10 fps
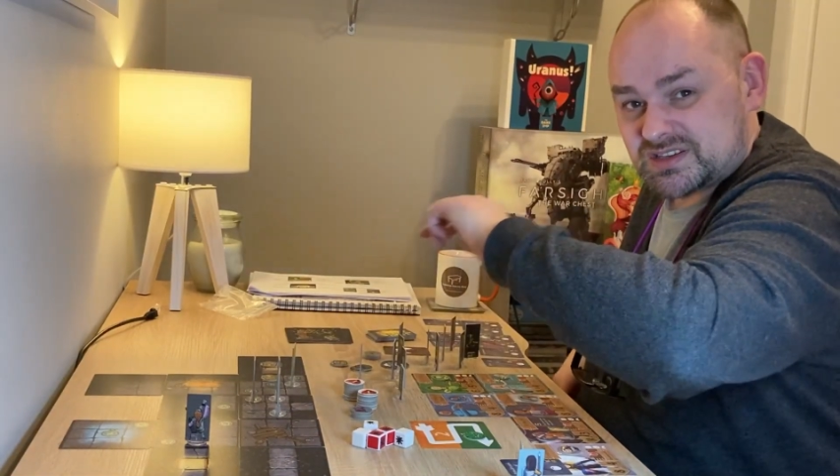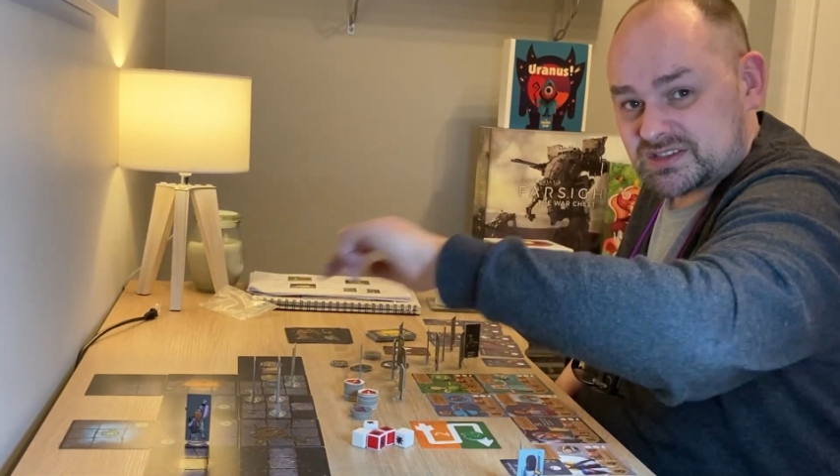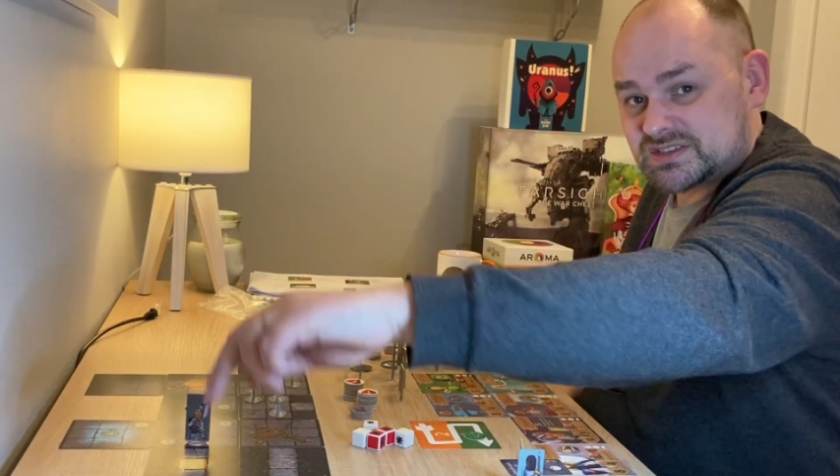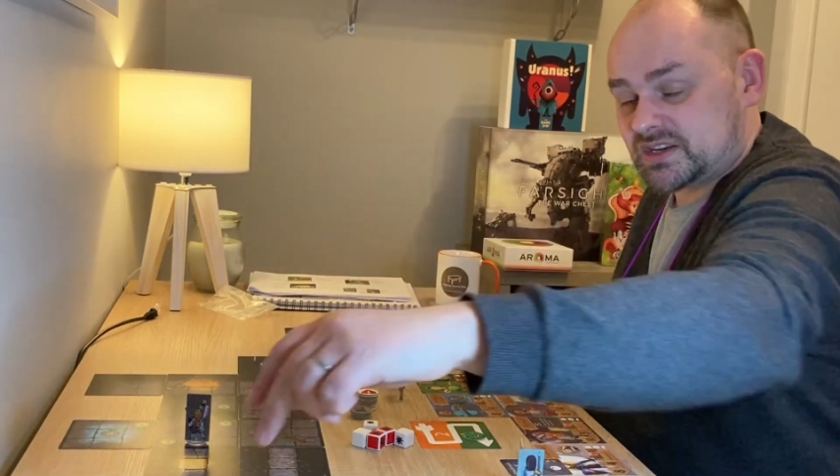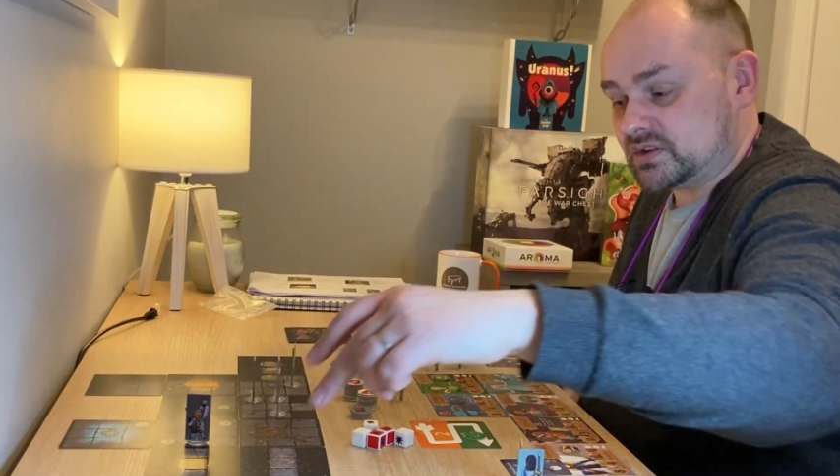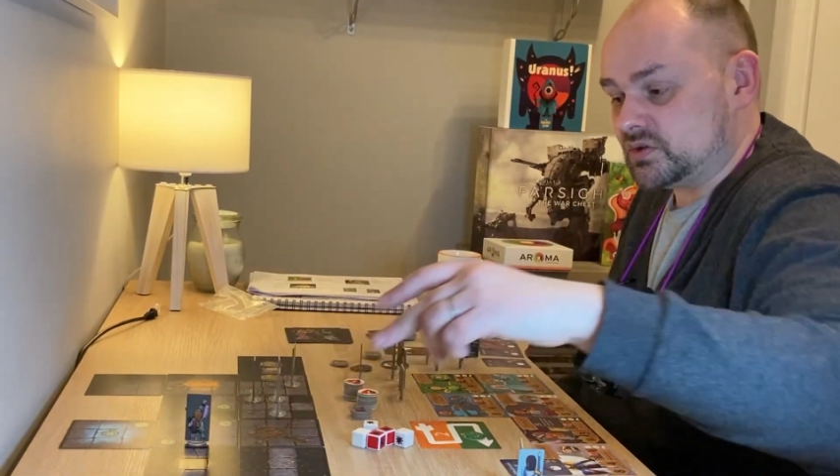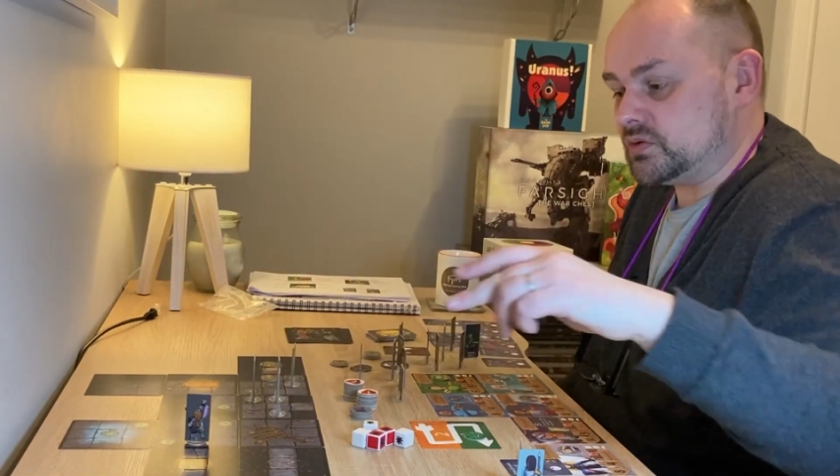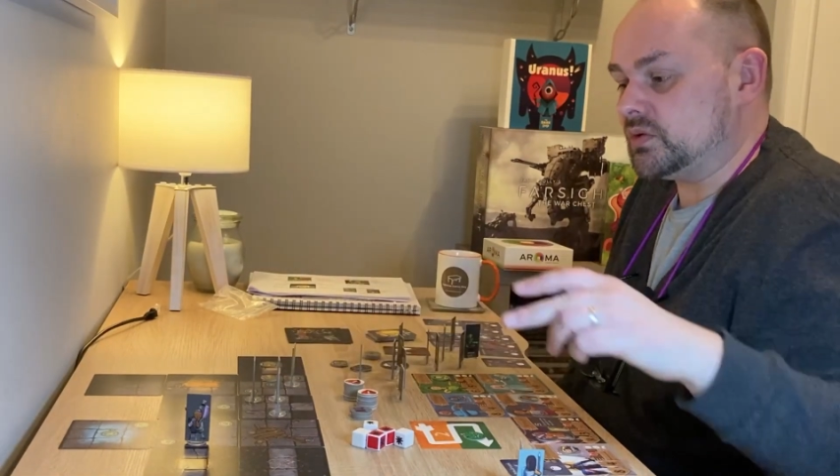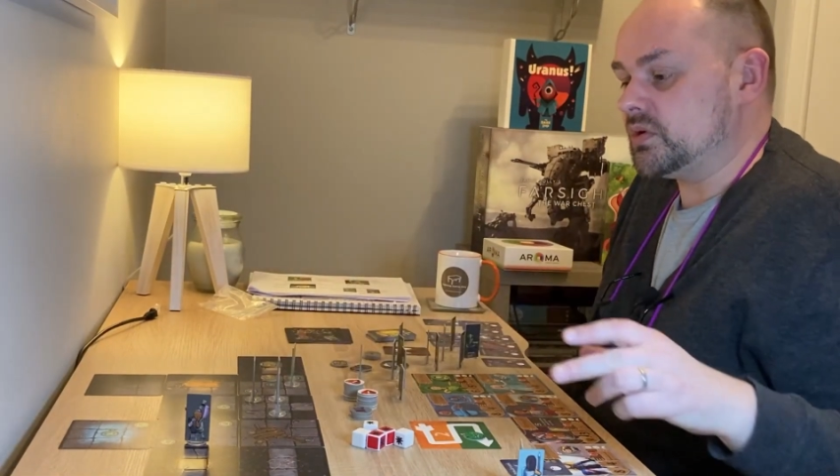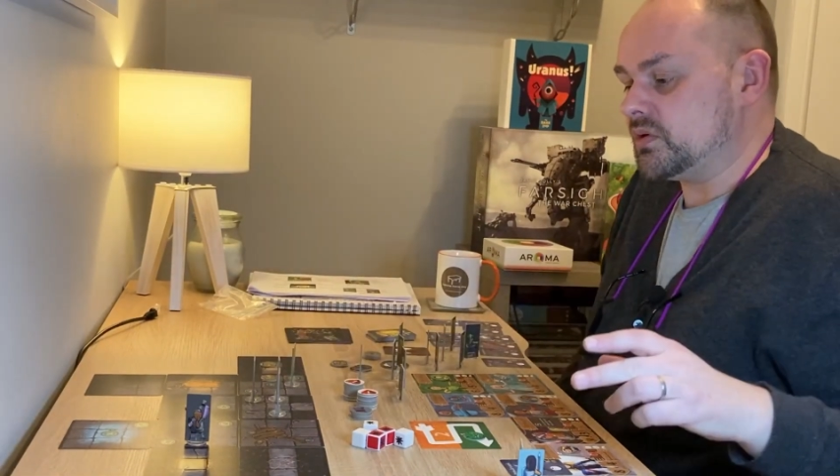
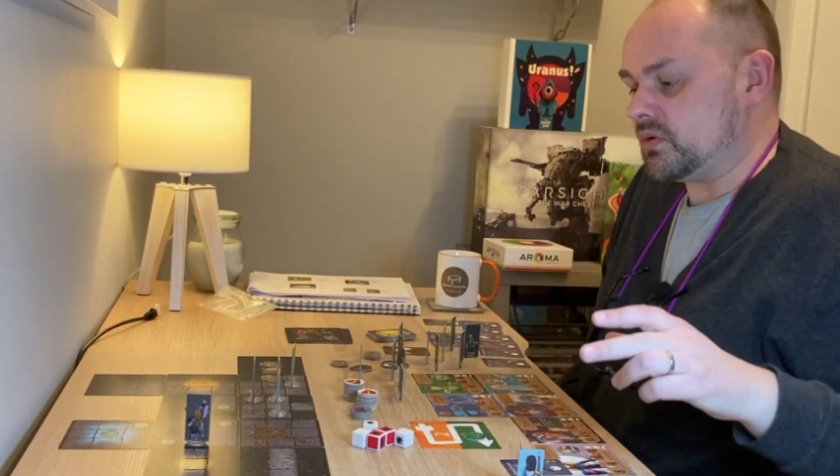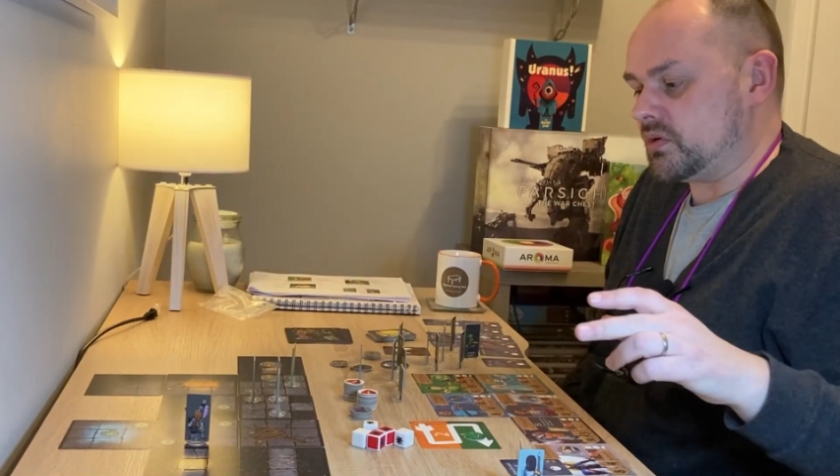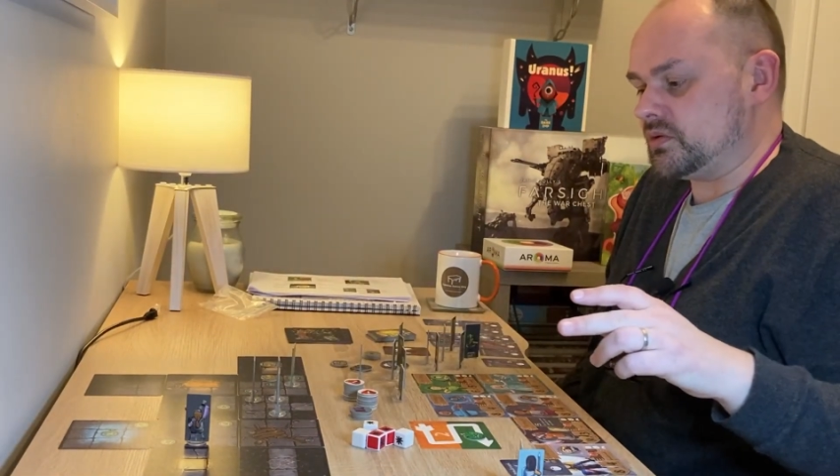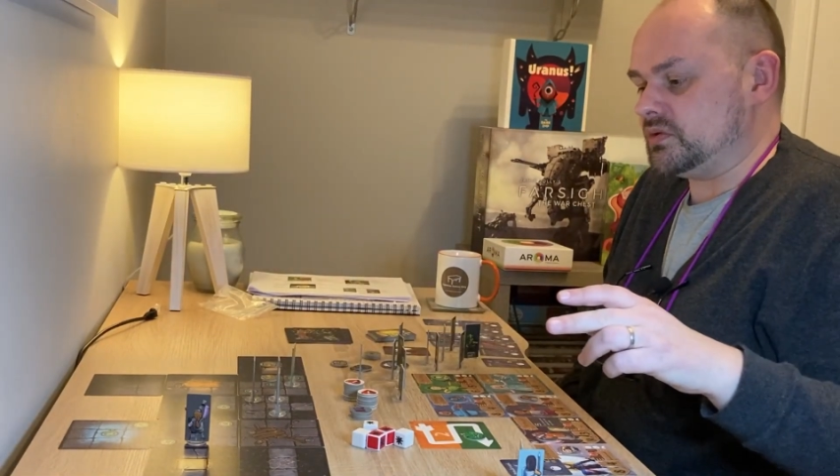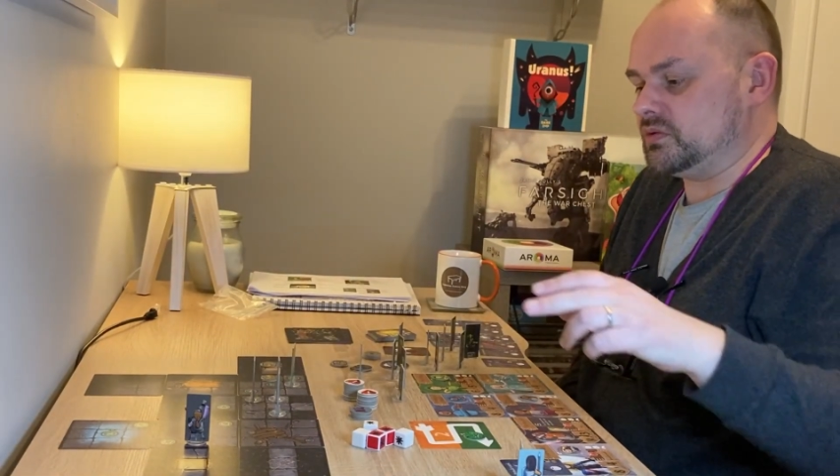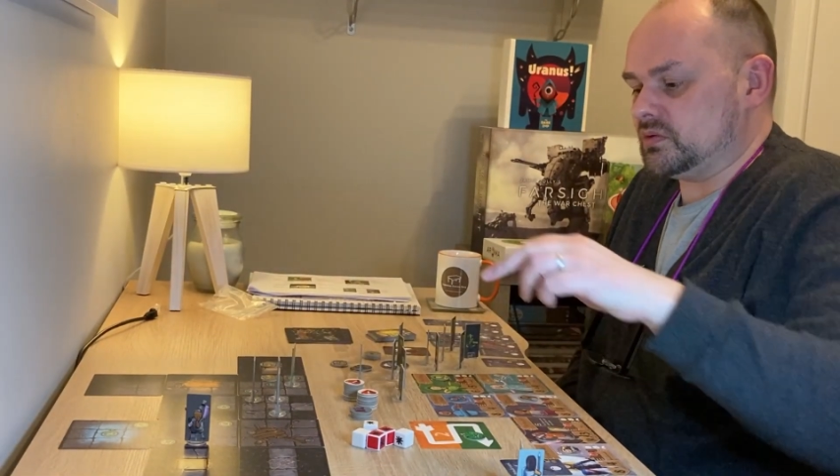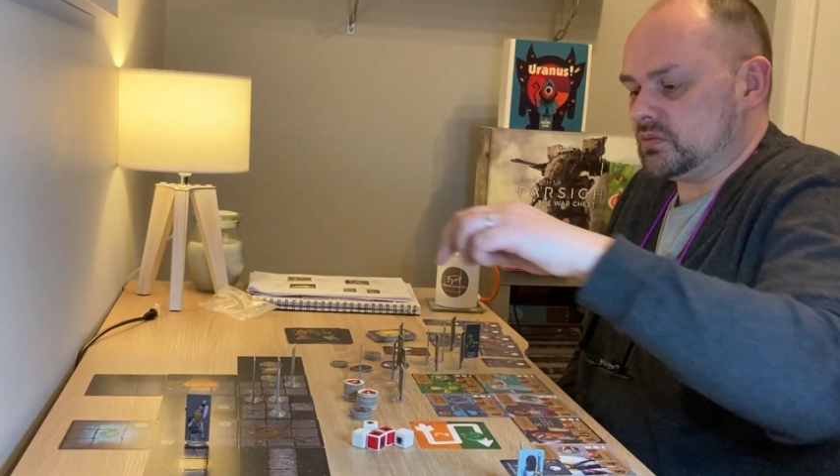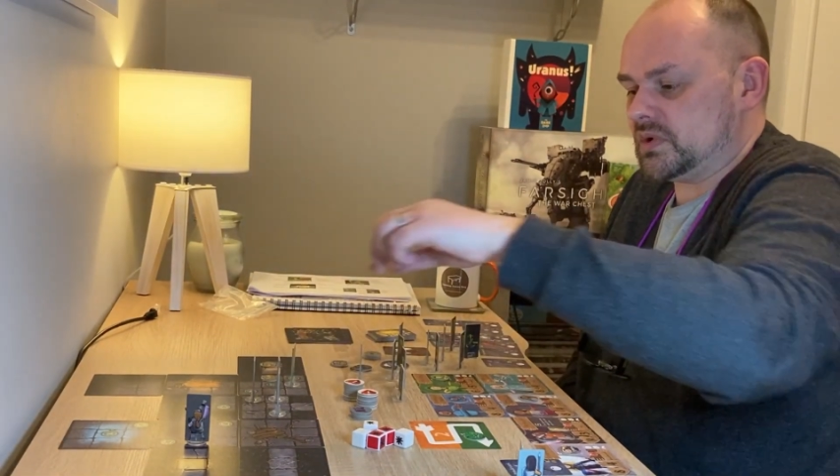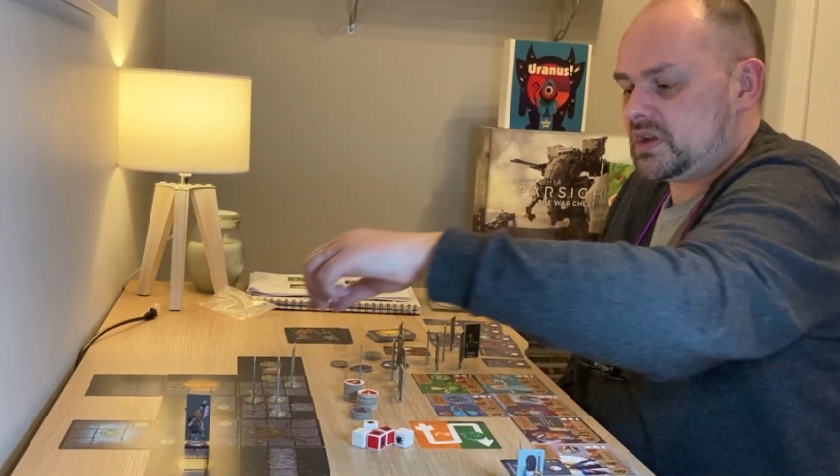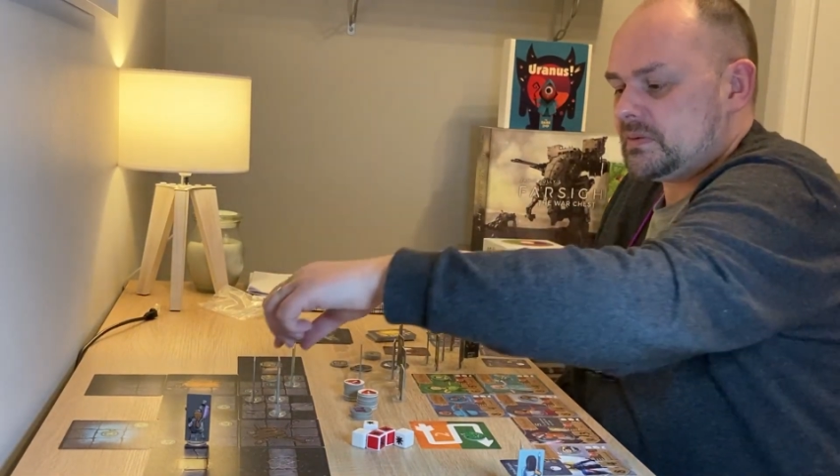continue on your
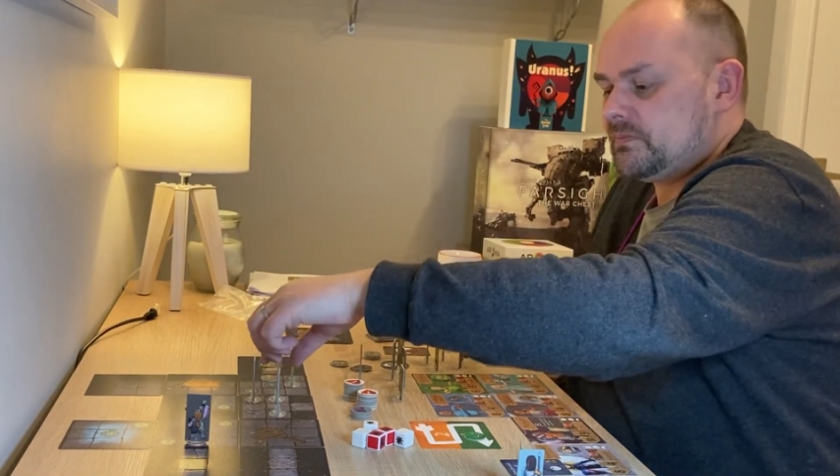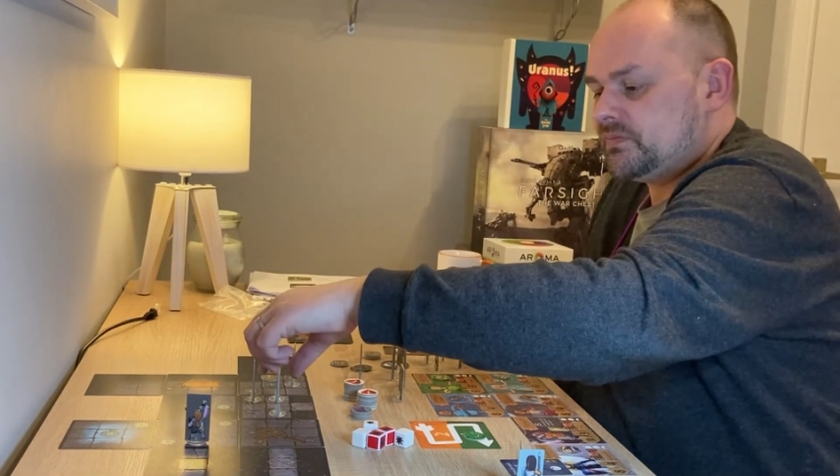way.